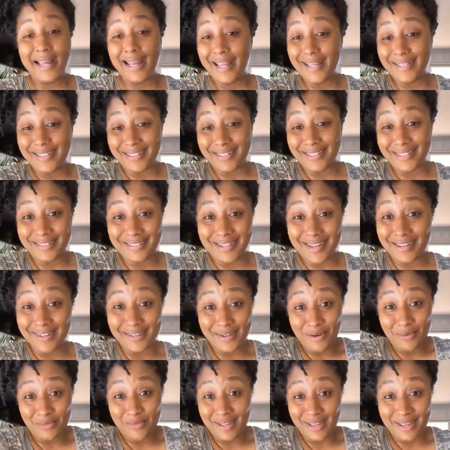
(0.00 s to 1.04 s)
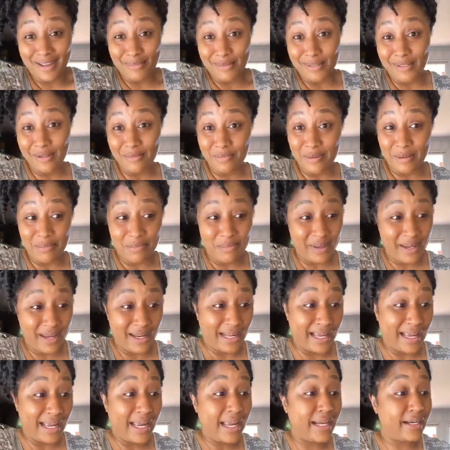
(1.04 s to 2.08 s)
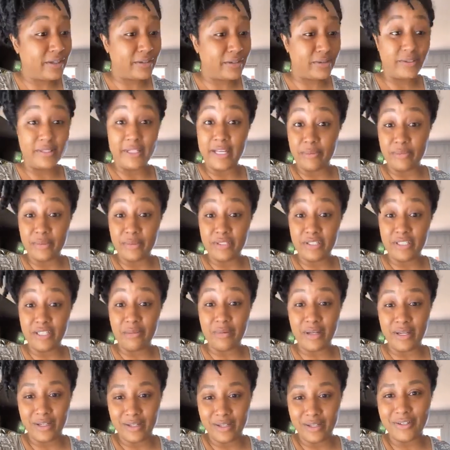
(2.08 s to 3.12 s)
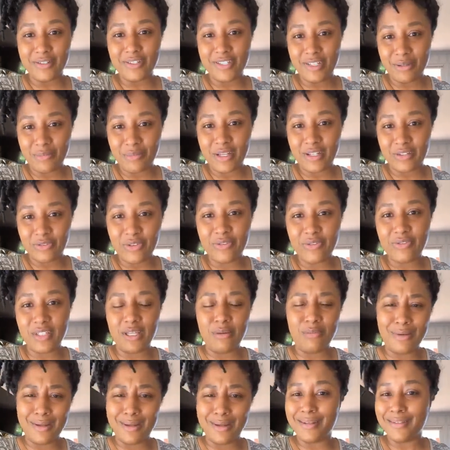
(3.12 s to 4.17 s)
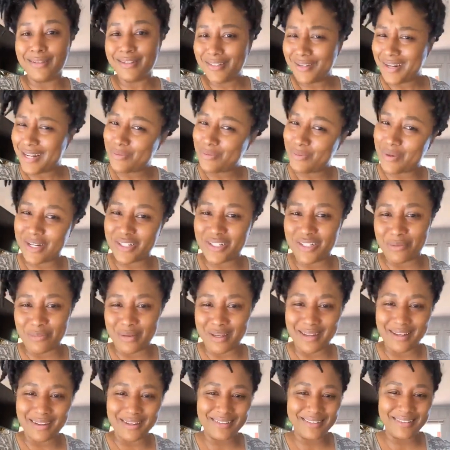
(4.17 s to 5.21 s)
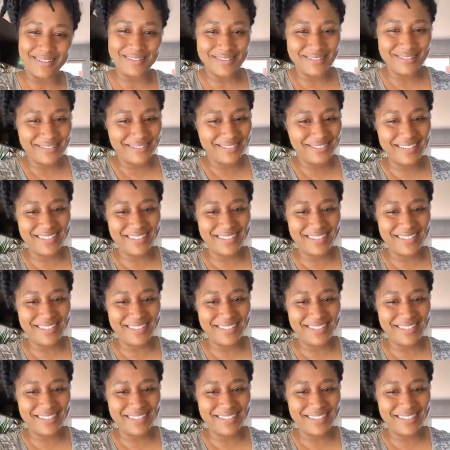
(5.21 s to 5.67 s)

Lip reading: I had to, y'all know me, I'm a little bit petty. I had to go see how much she make a year. She makes $15 million, so that's why she mad.